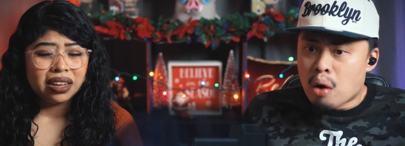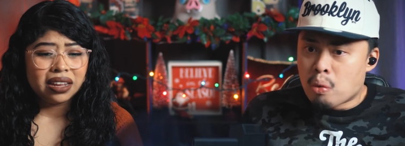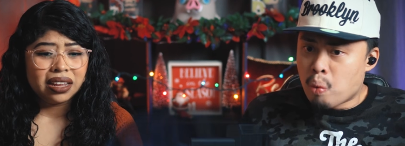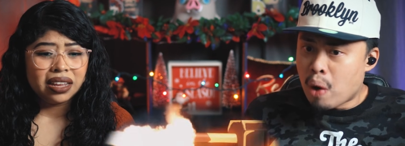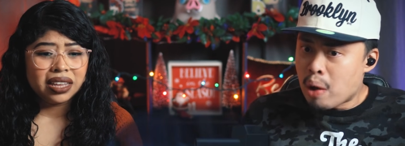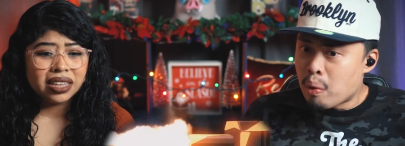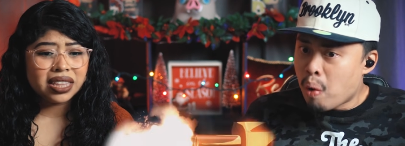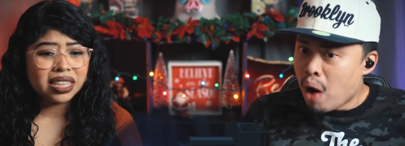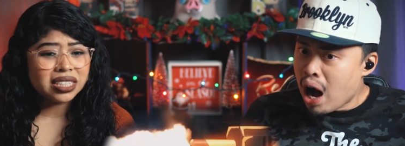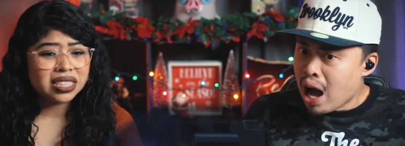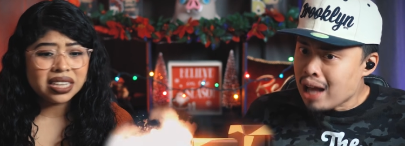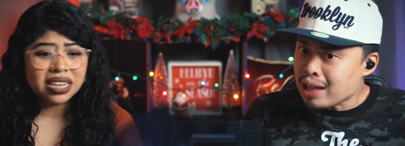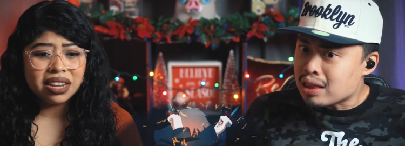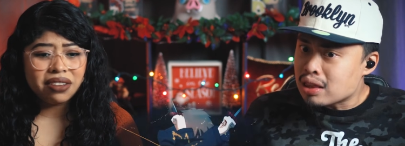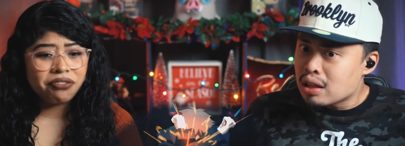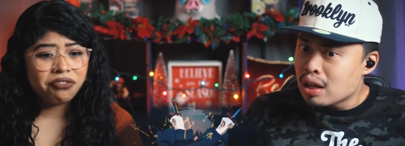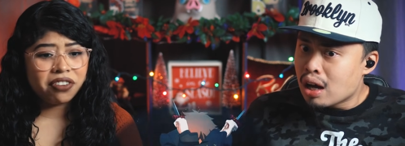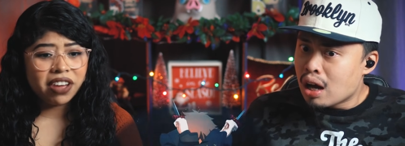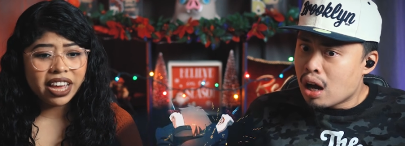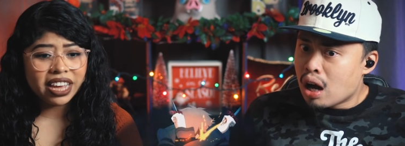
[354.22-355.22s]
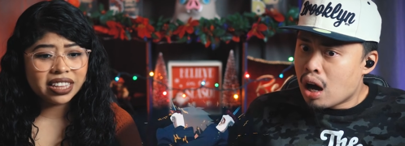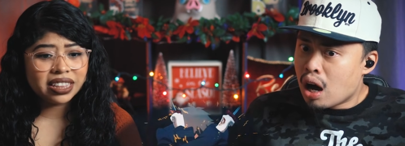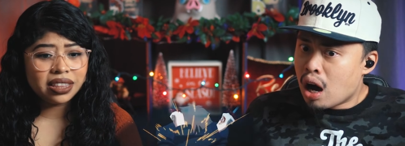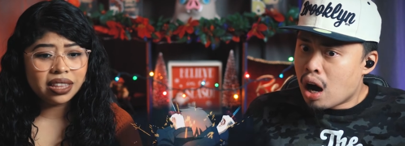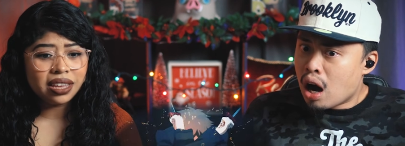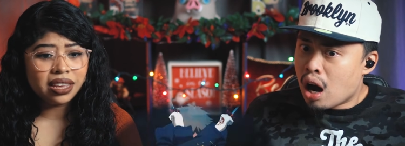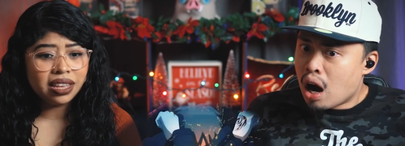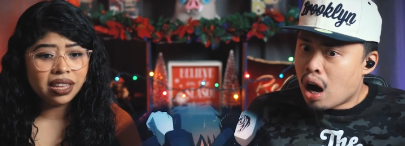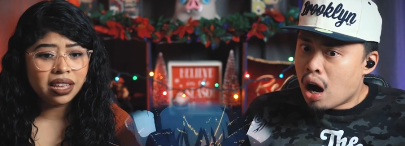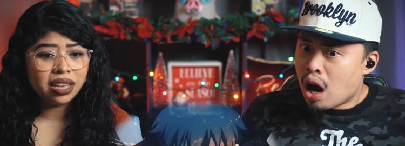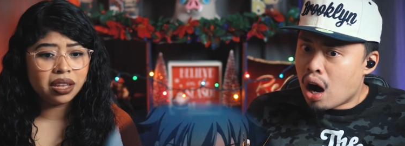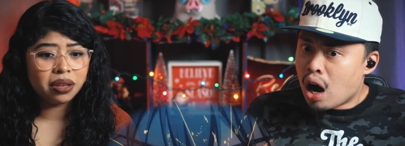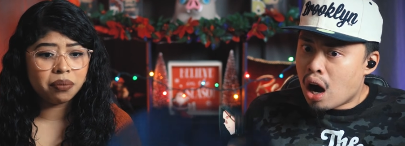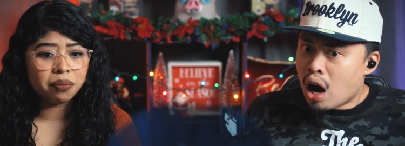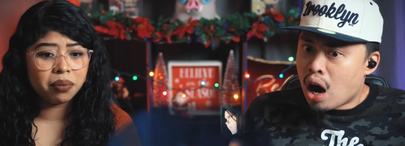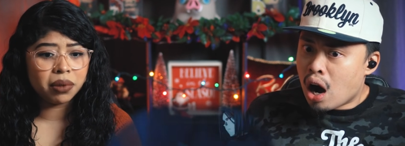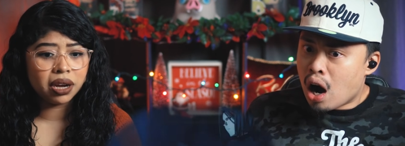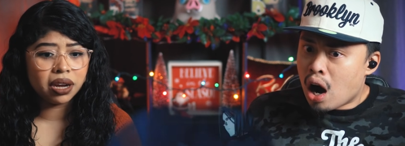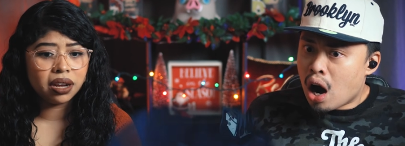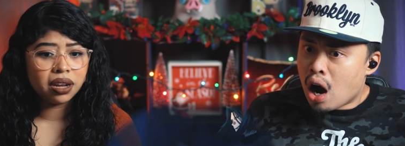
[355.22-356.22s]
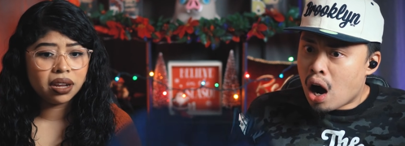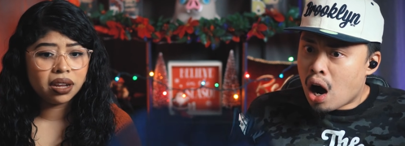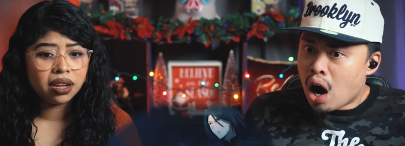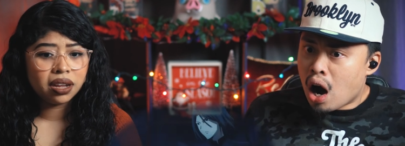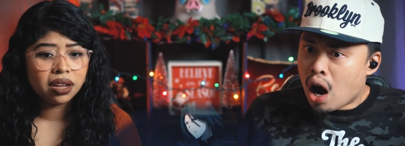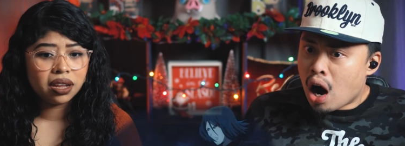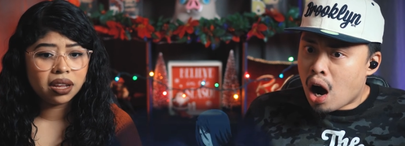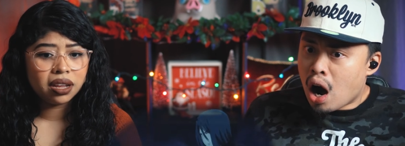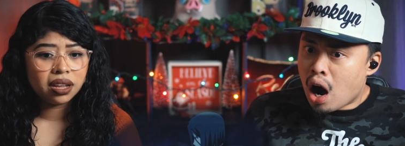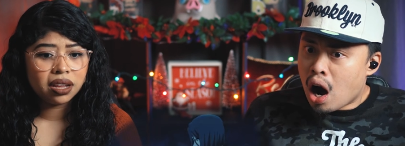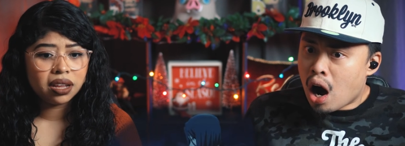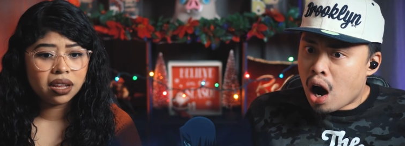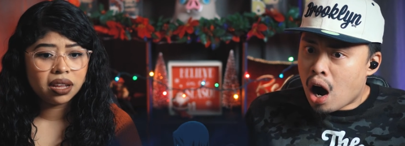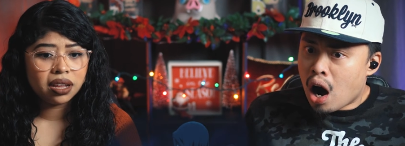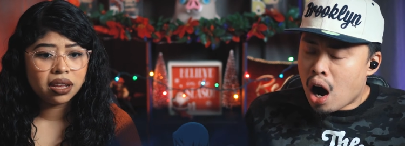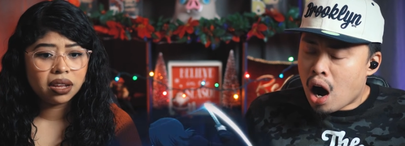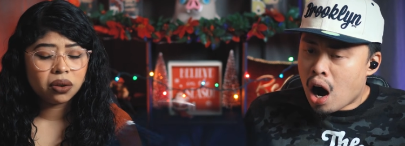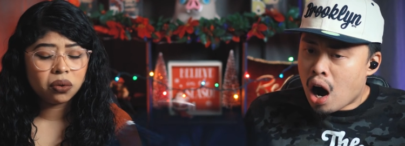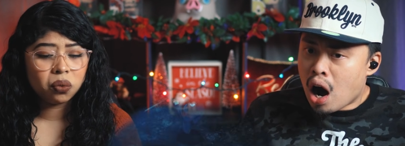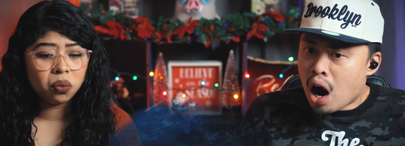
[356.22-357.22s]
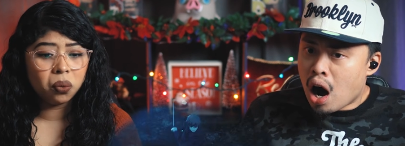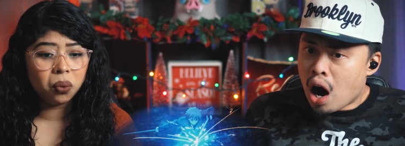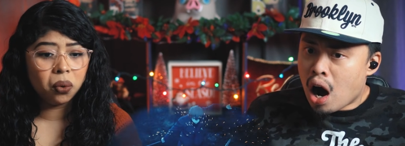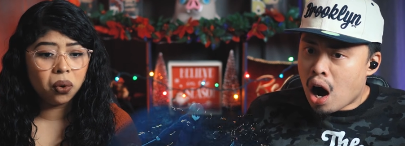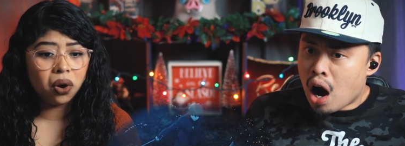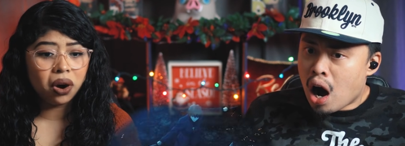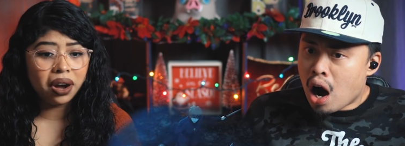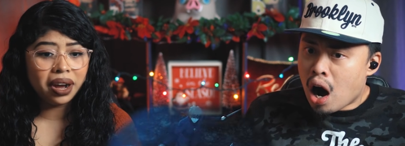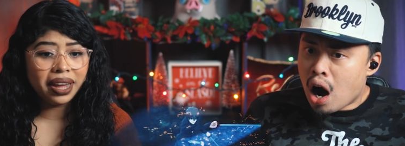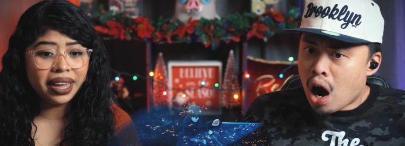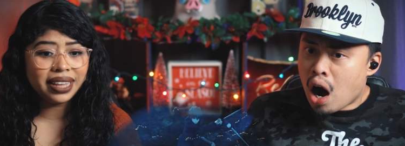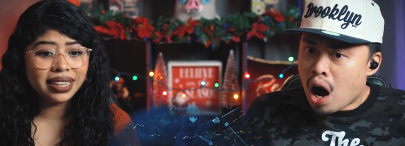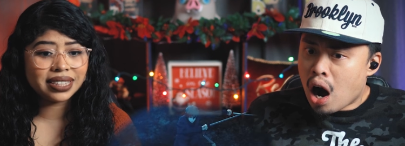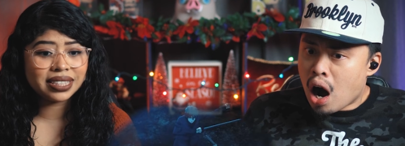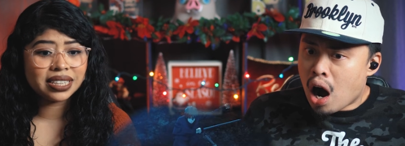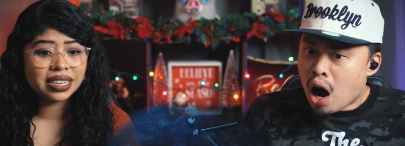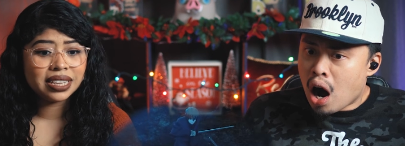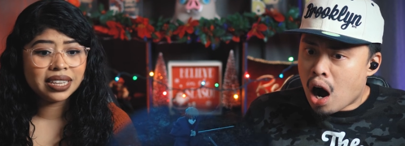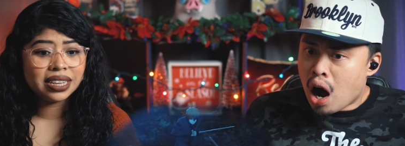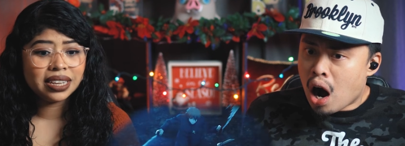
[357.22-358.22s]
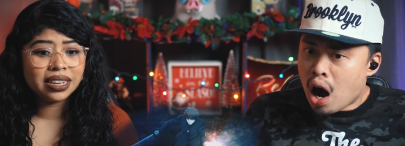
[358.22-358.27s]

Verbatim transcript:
Speaker 1: Wait, what? It affect him. What?